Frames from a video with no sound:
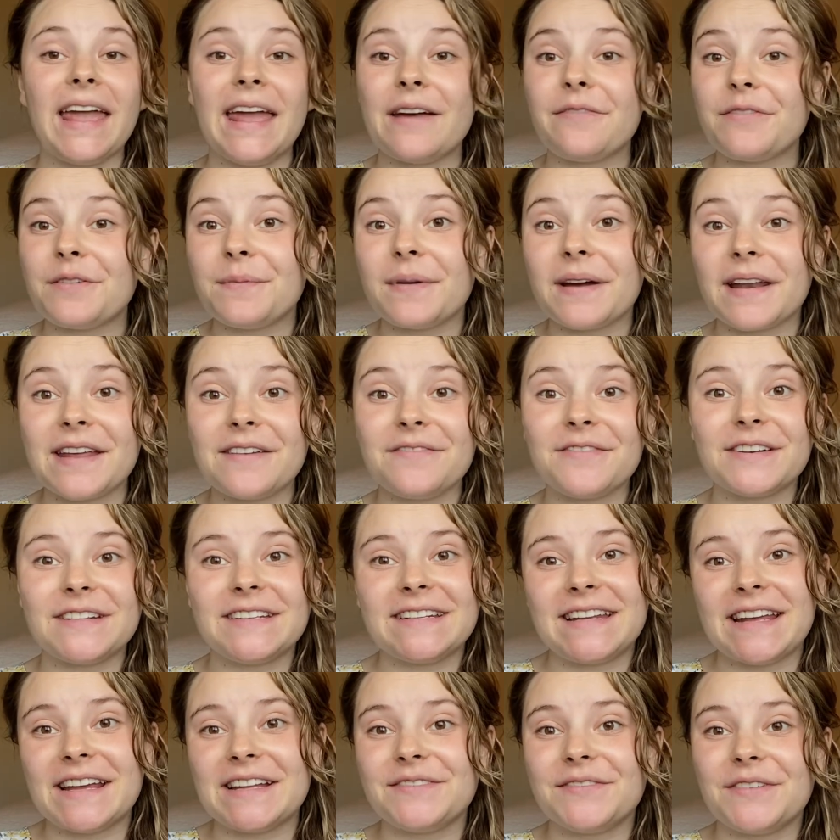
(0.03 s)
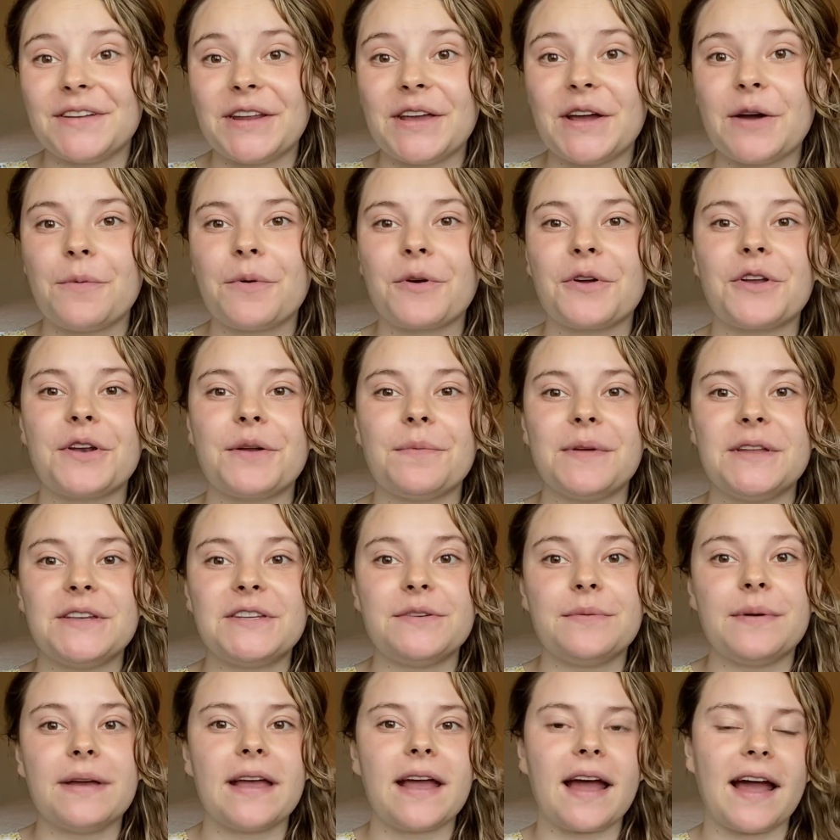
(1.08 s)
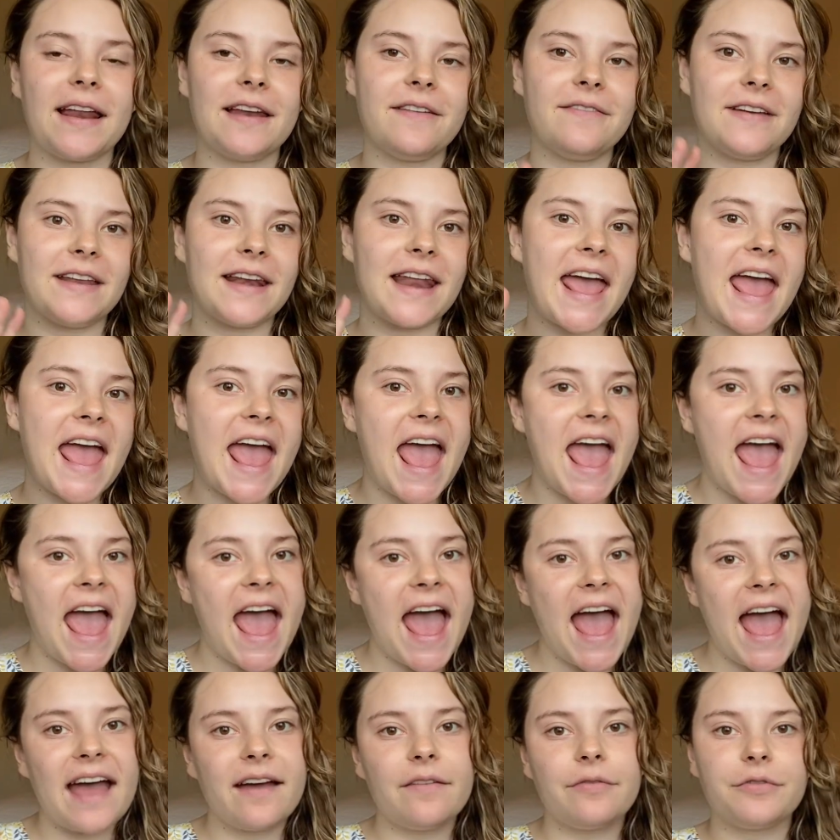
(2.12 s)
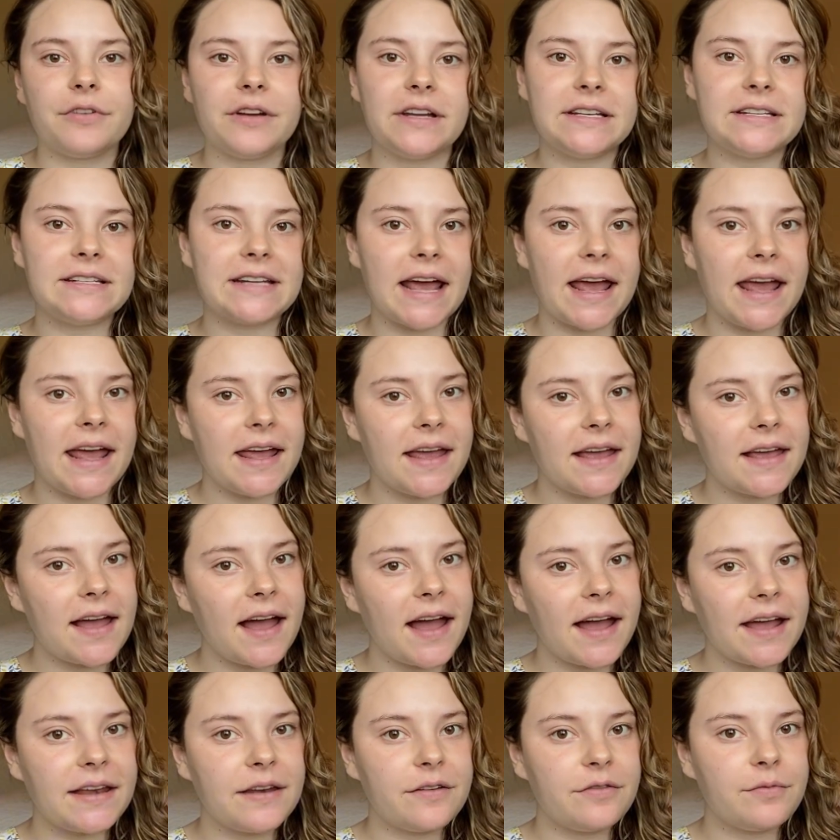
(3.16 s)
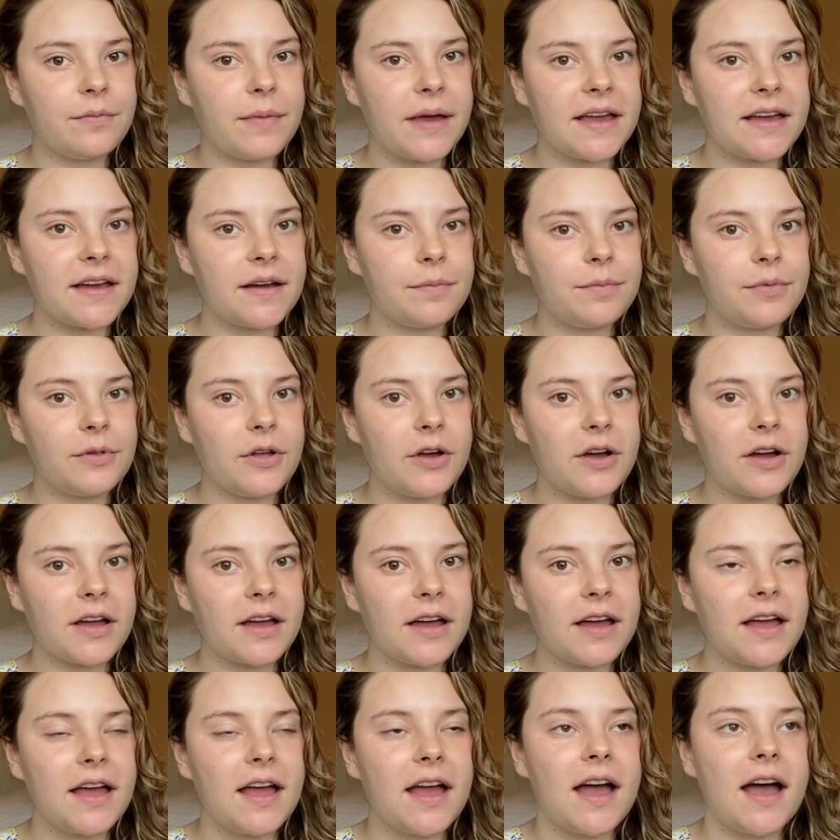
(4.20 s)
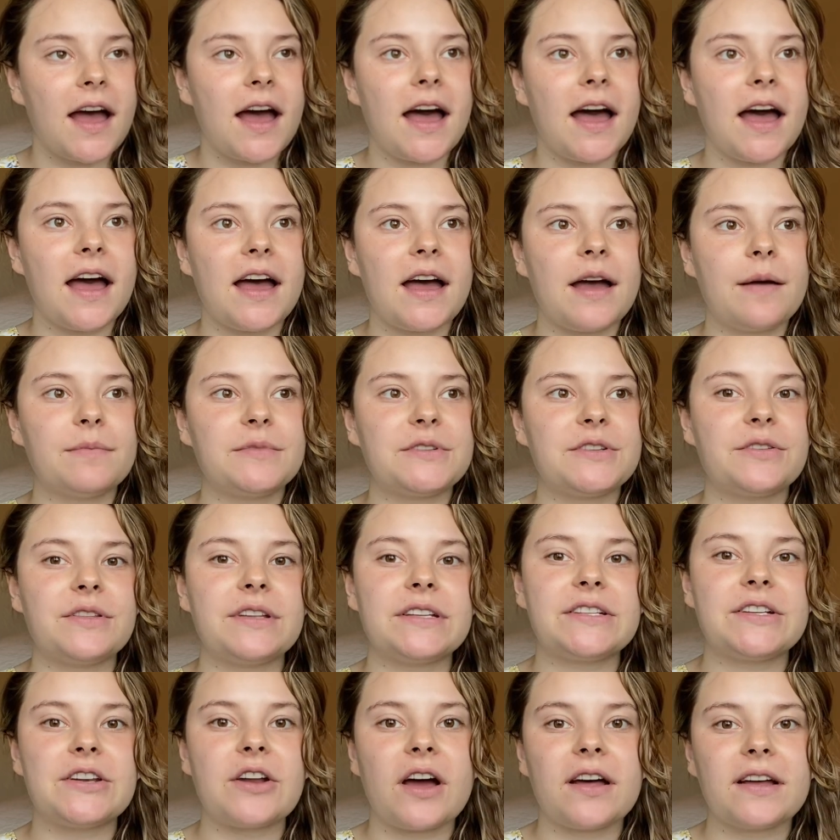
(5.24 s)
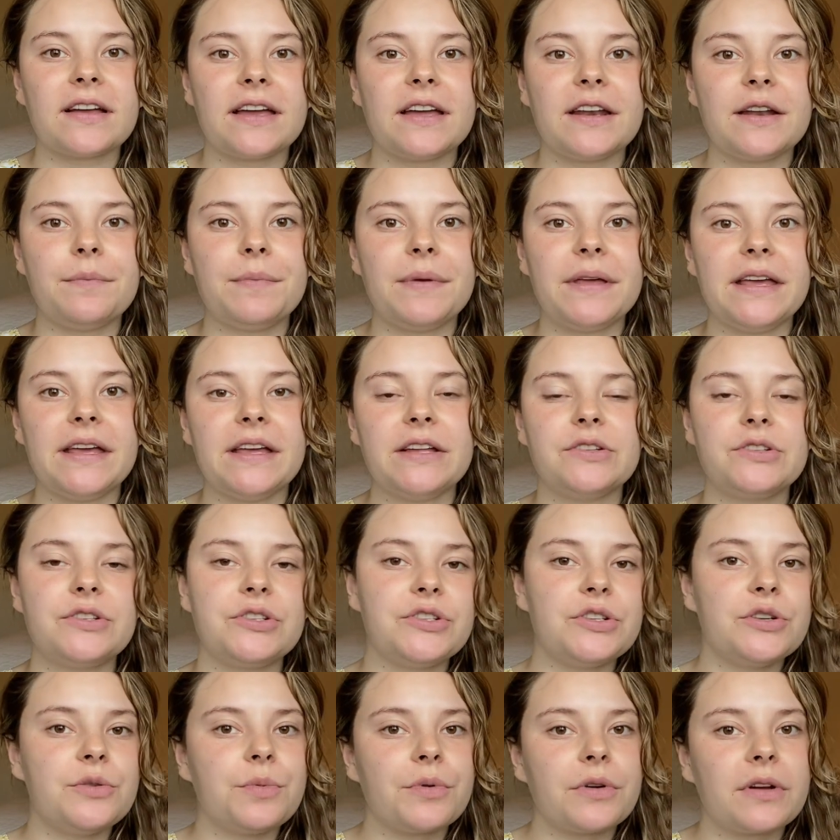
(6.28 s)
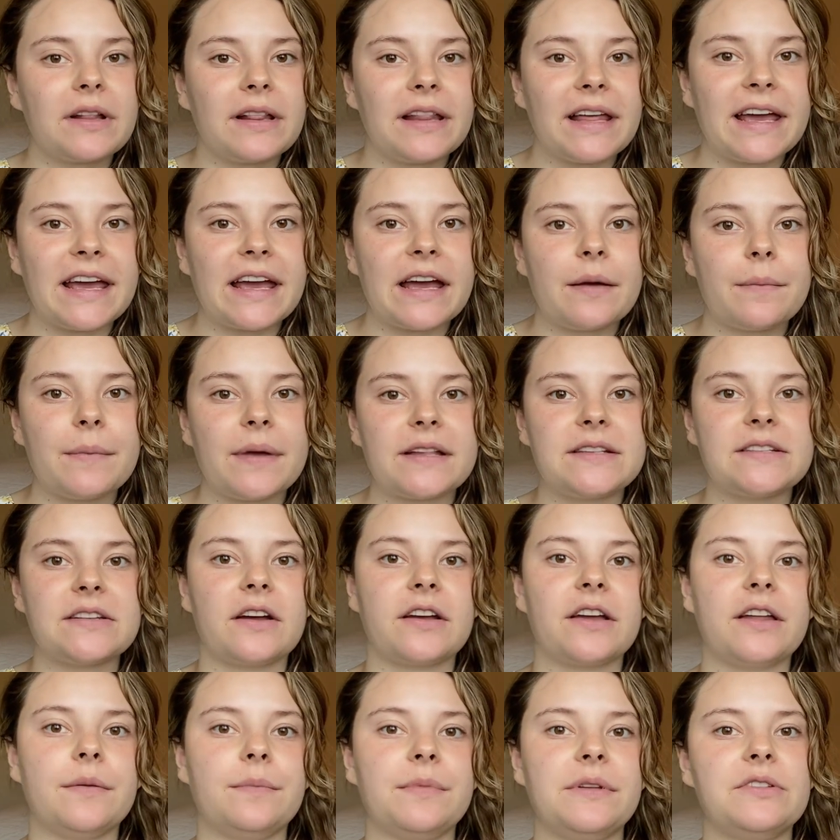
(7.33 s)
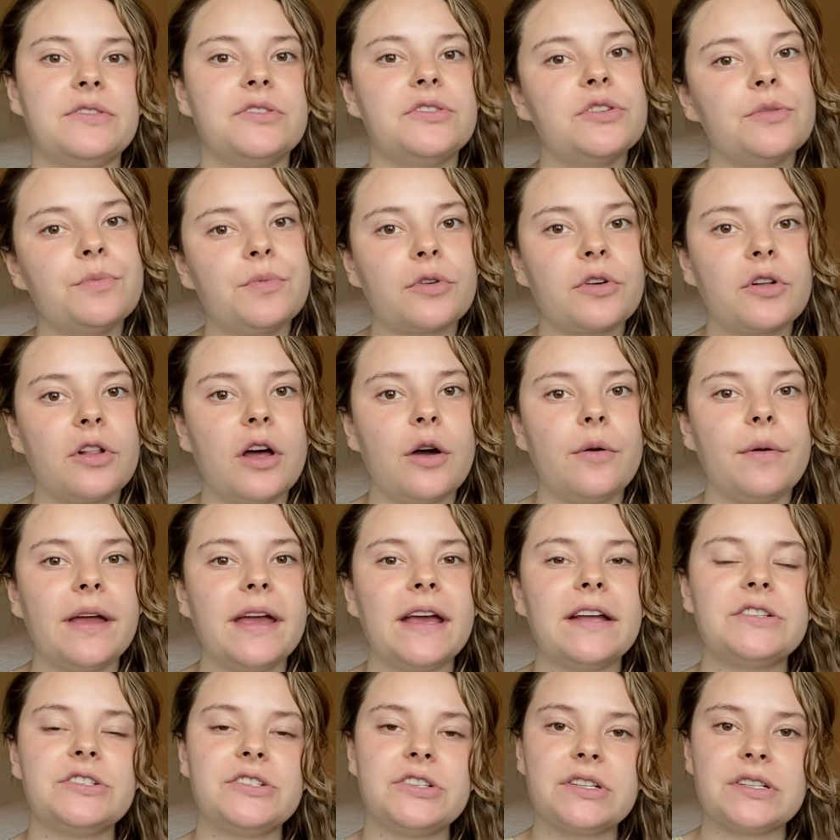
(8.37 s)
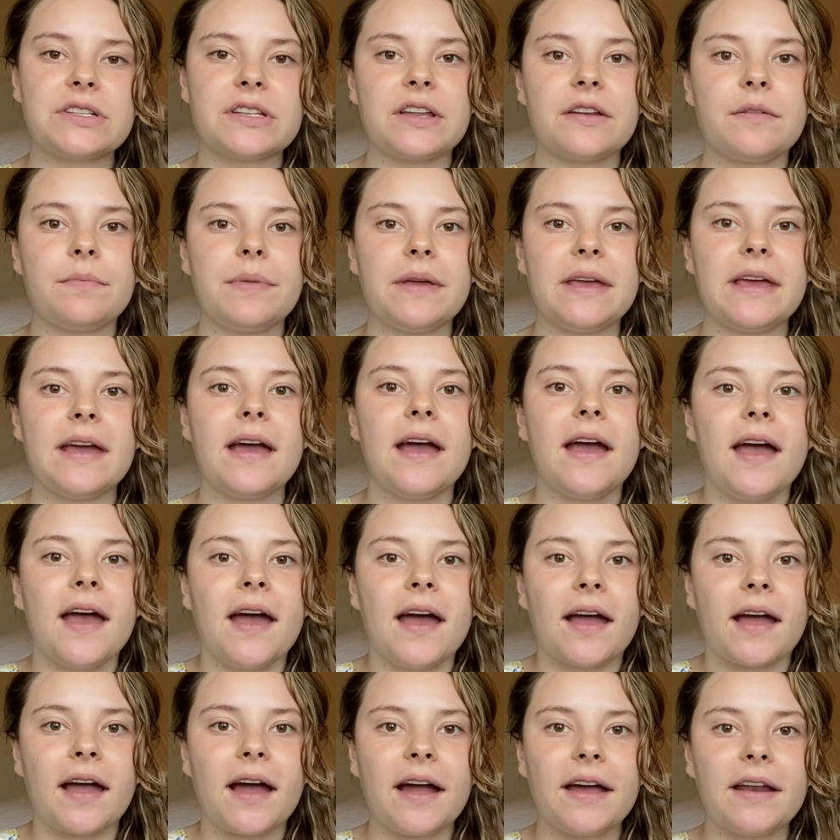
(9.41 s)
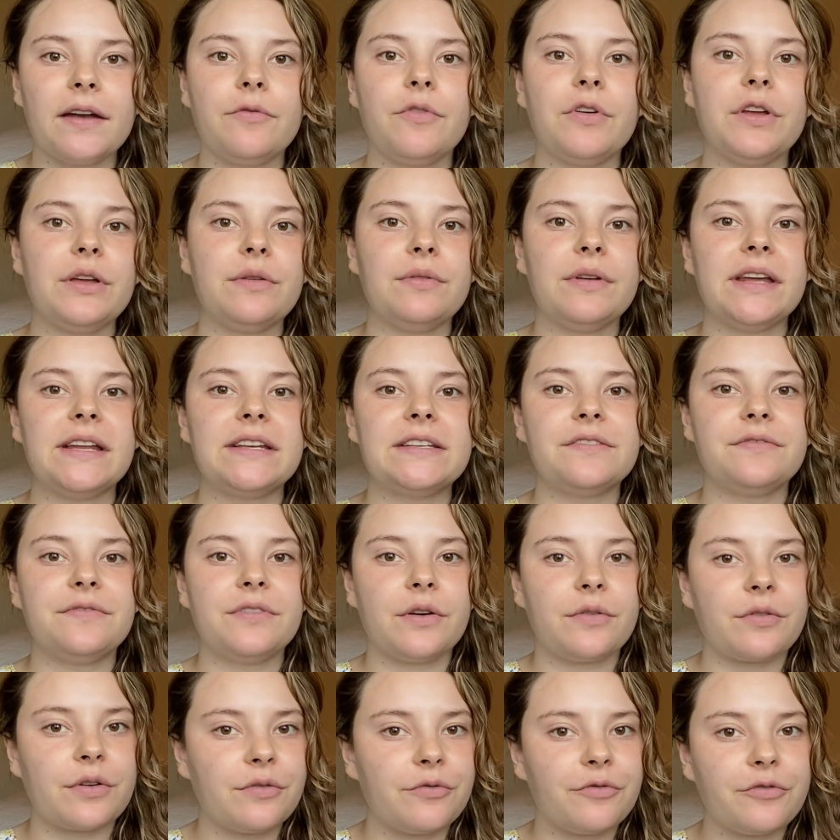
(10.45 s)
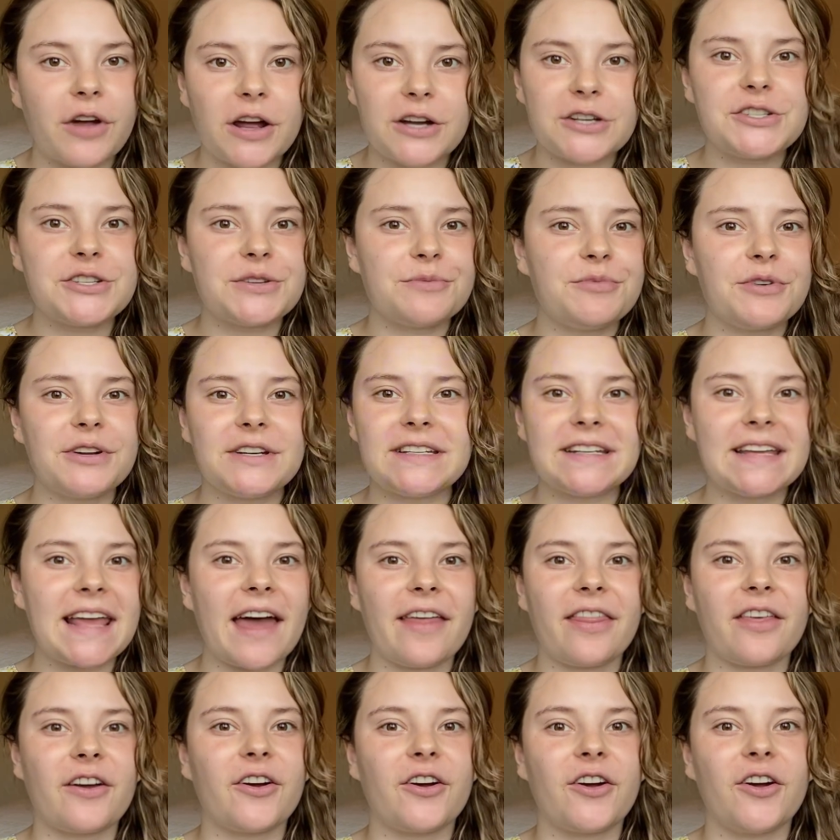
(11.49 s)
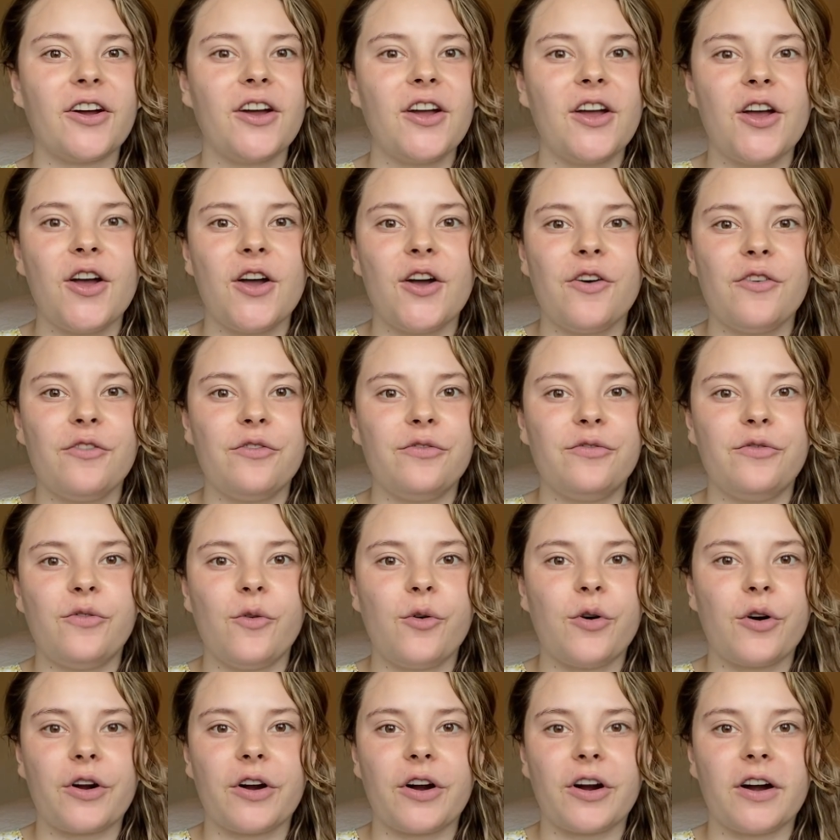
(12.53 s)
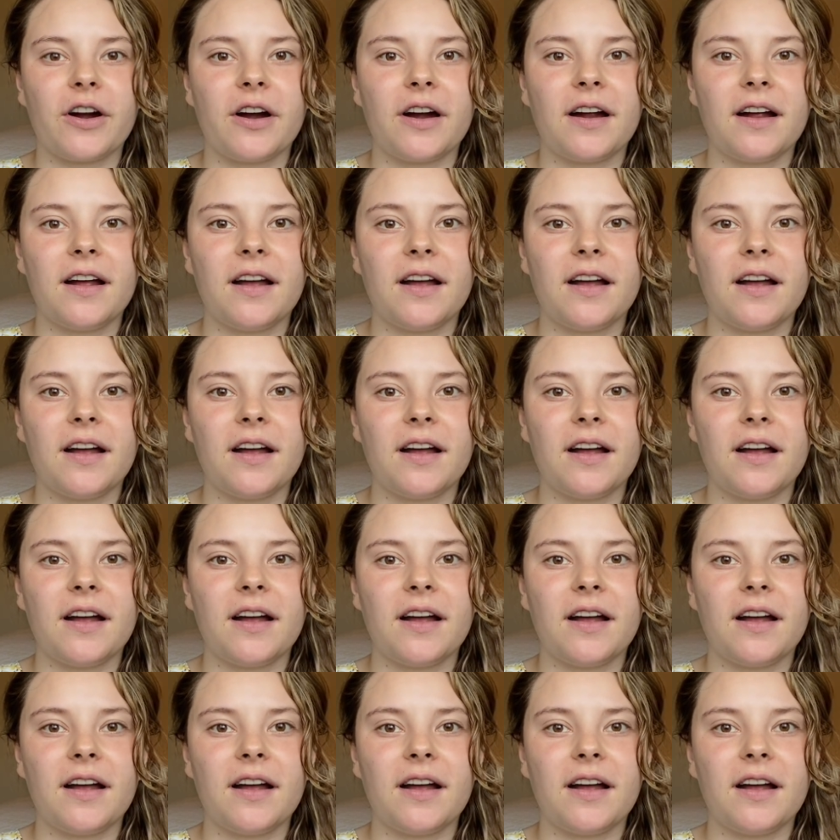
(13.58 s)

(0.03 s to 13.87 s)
everybody, for today's video, we're going to be doing kind of an everyday kind of makeup look. So that's not going to be super glam. It's not going to be super glowy. It's just going to be kind of what you need to feel refreshed and put together for